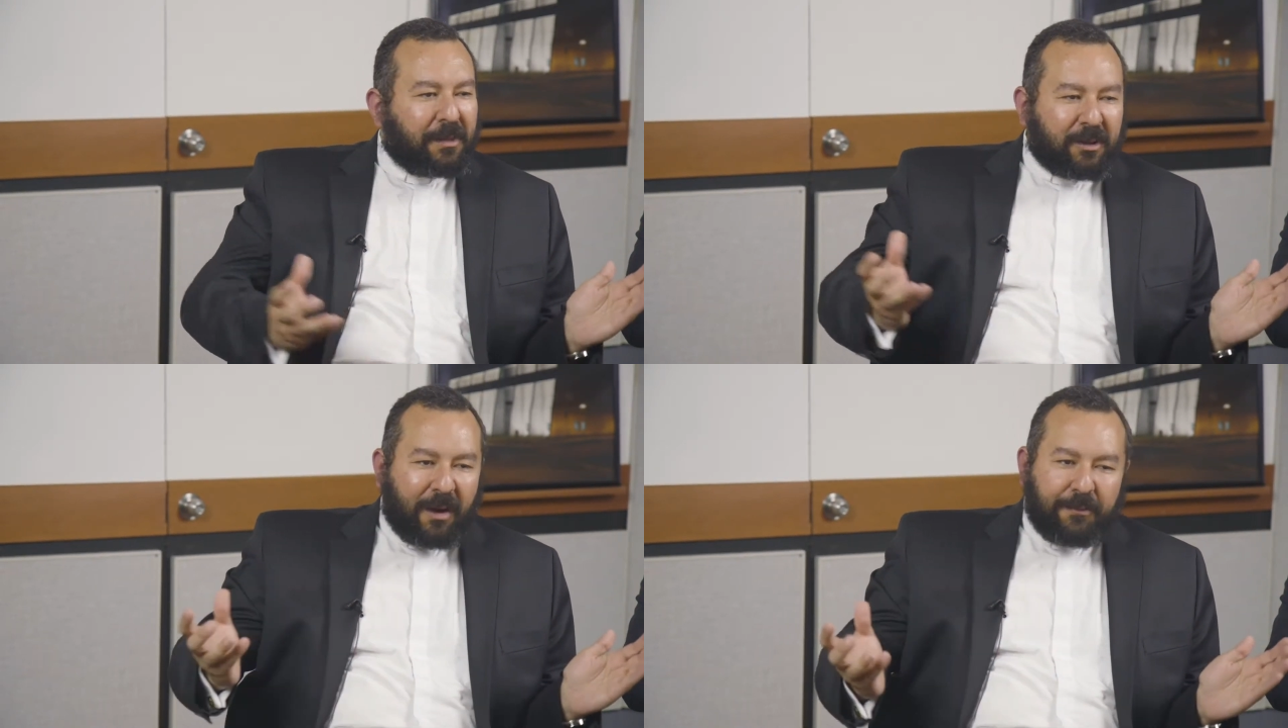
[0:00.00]

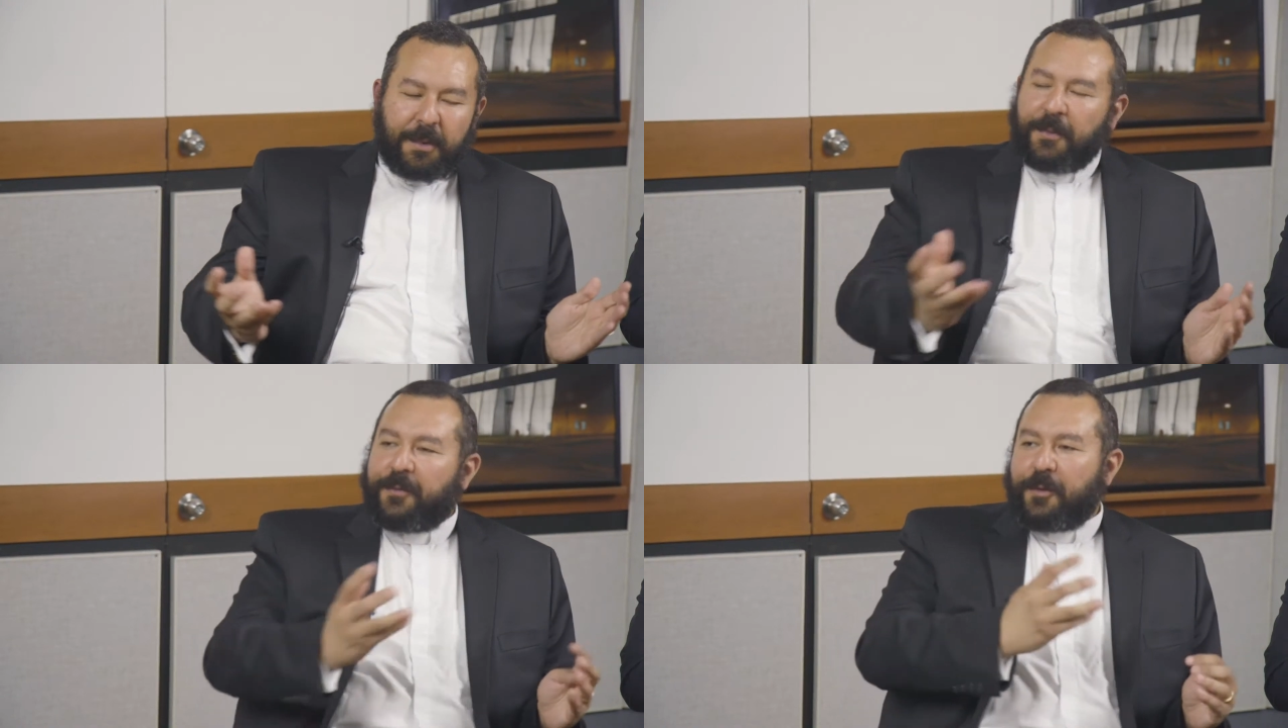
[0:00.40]
but you have
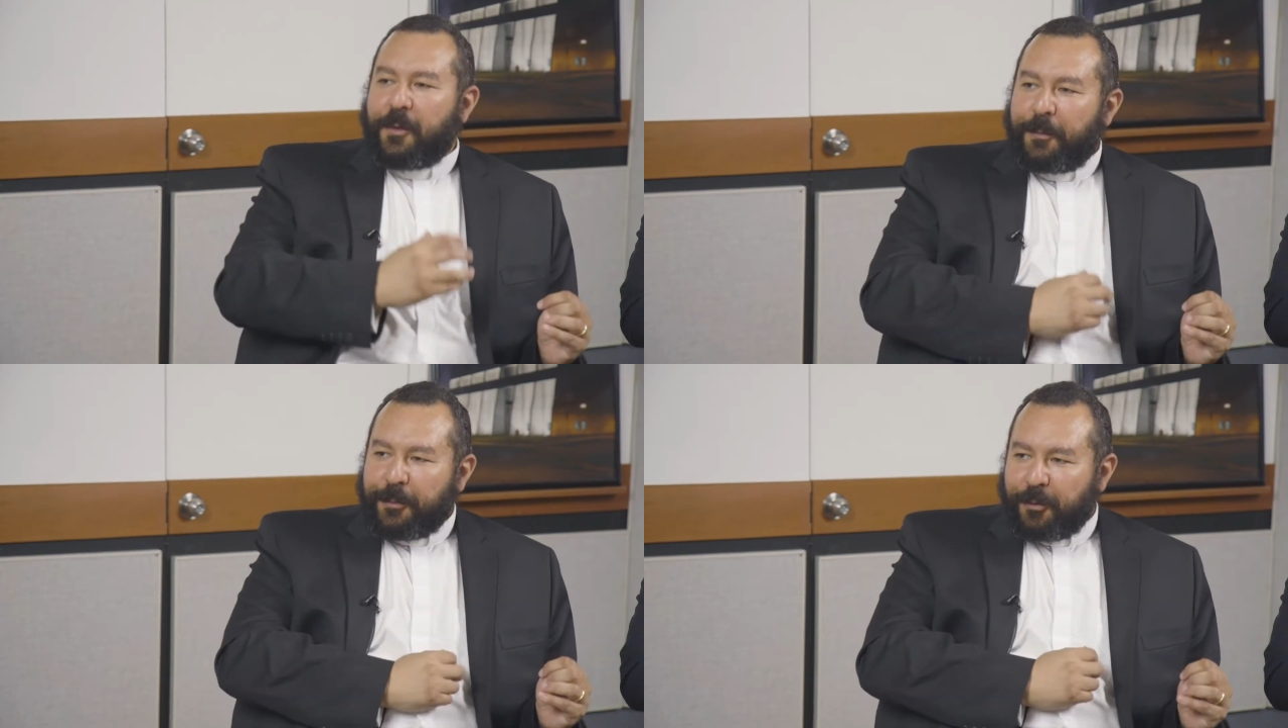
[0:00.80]
people from
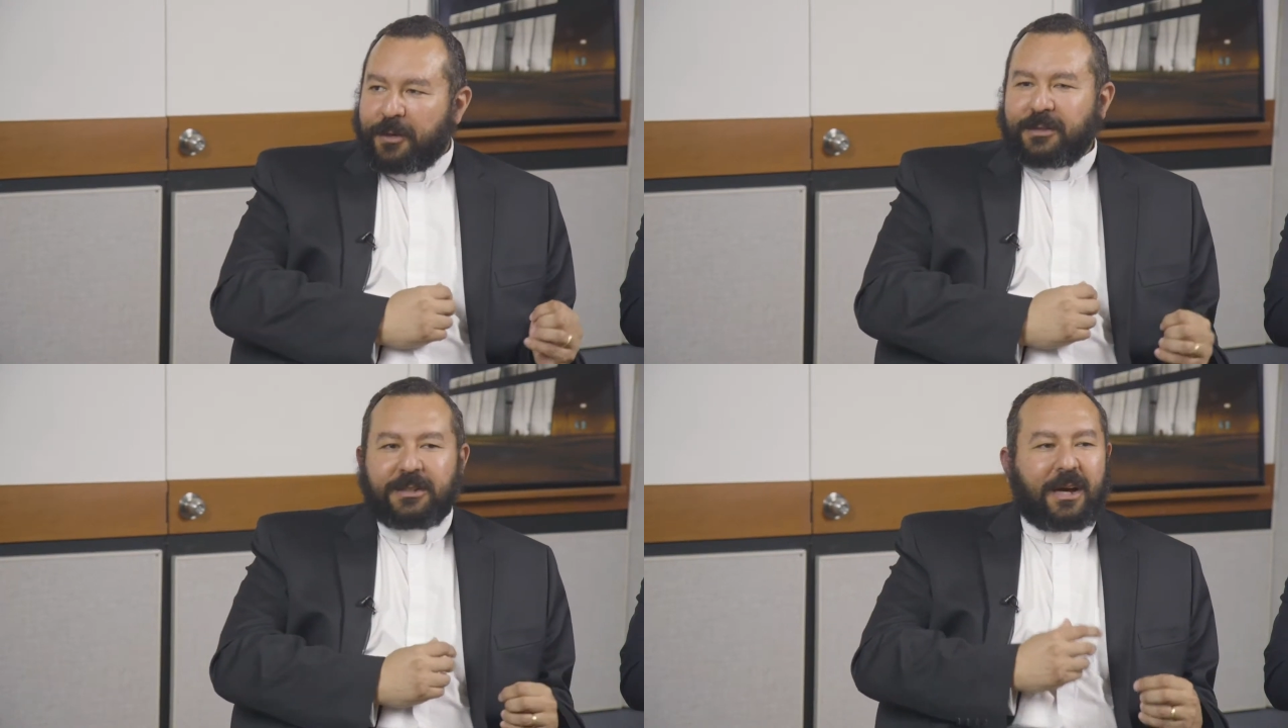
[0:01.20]

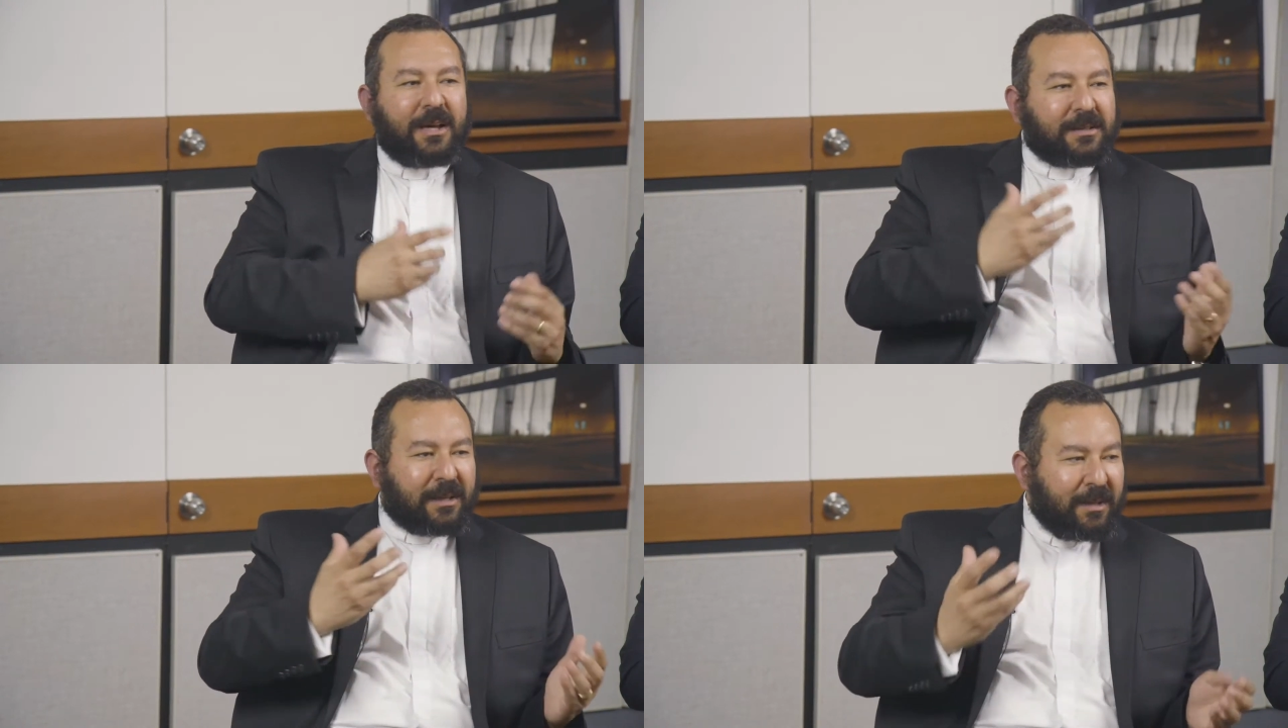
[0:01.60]
computer
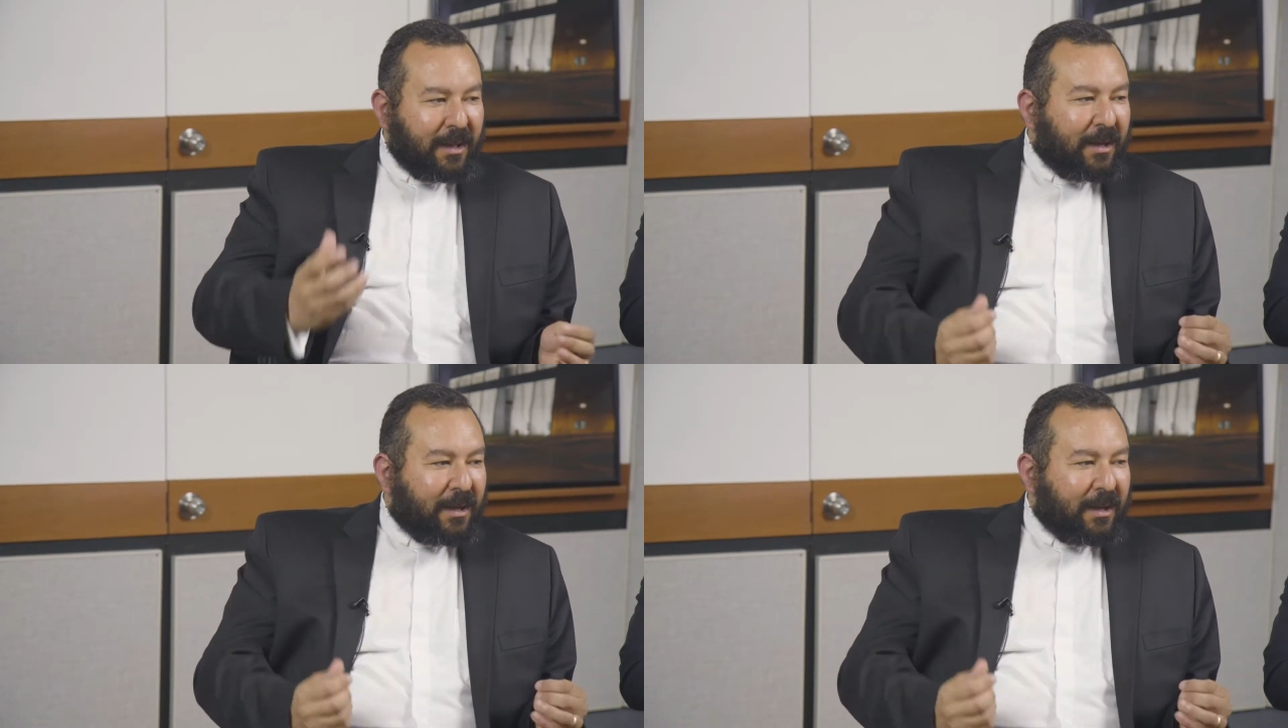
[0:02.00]
science and